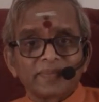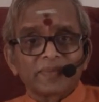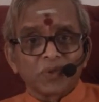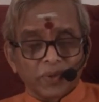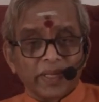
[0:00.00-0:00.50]

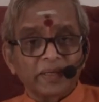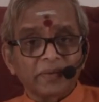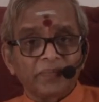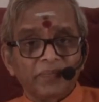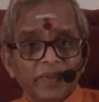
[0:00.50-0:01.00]
so that
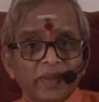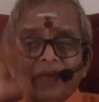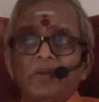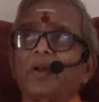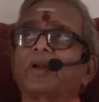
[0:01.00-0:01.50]

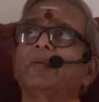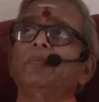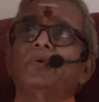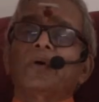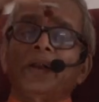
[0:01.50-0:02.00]
you are not
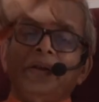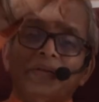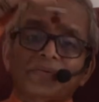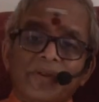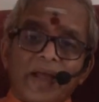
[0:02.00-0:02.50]
able to
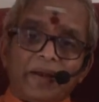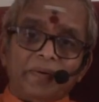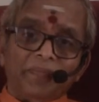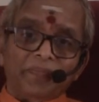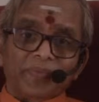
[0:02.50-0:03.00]
understand
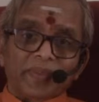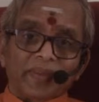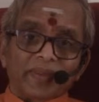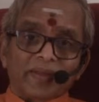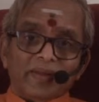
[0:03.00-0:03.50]

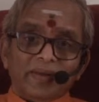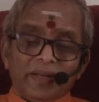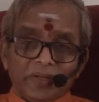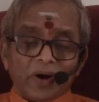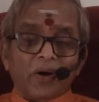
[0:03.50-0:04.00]

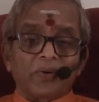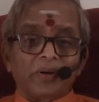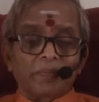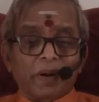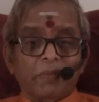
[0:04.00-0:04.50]

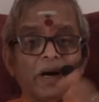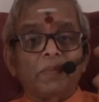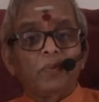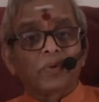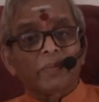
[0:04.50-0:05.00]
Nijaruna
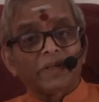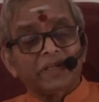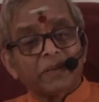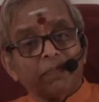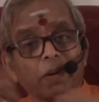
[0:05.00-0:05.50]
Prabhapura
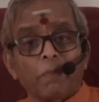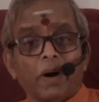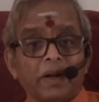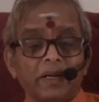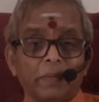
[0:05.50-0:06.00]
Madhya
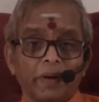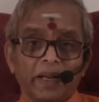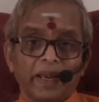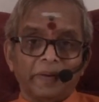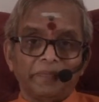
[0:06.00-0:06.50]
Brahmanda
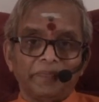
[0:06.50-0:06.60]
Mandala.